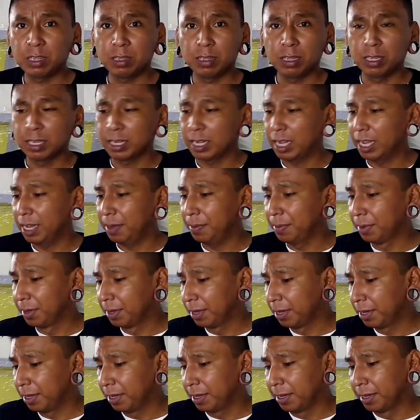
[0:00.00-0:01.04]
all the time.
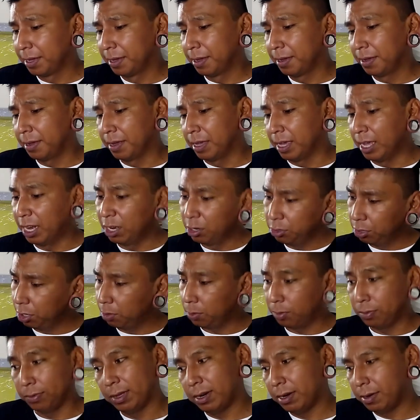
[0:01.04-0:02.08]
I knew they
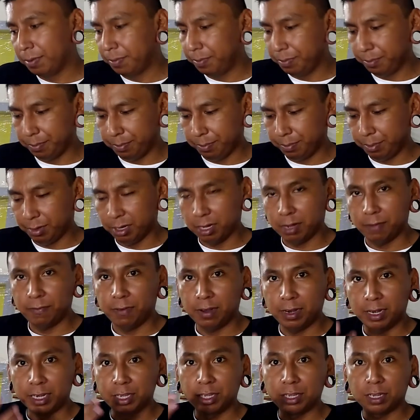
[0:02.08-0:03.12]
were over there, but I
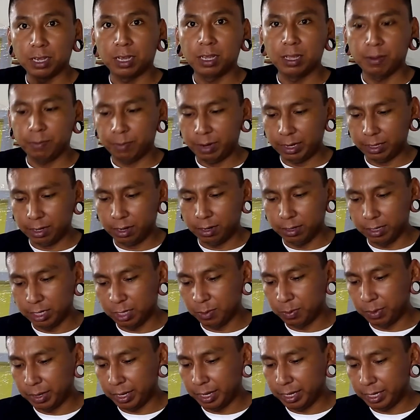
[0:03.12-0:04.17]
finally saw them right down
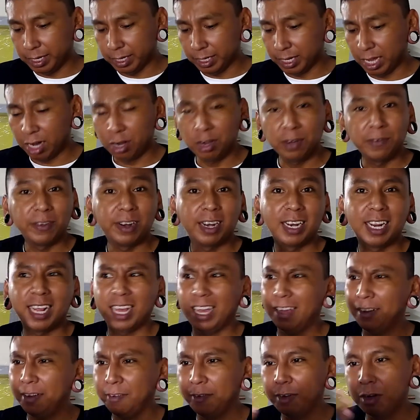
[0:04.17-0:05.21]
display because I don't
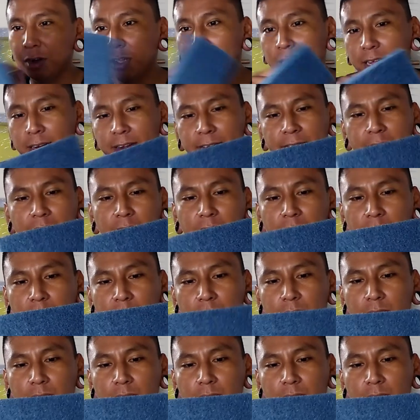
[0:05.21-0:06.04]
even know how to even